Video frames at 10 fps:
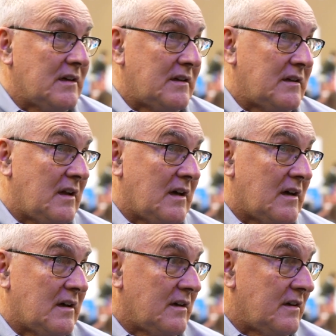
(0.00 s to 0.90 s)
And
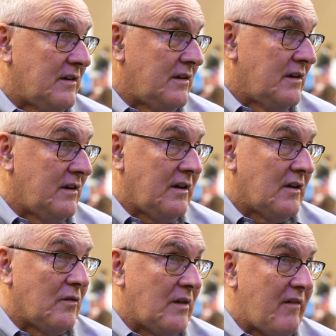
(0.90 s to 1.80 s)
you
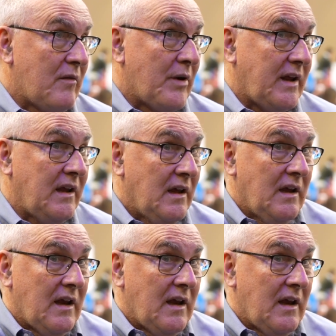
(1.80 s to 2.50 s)
know, everybody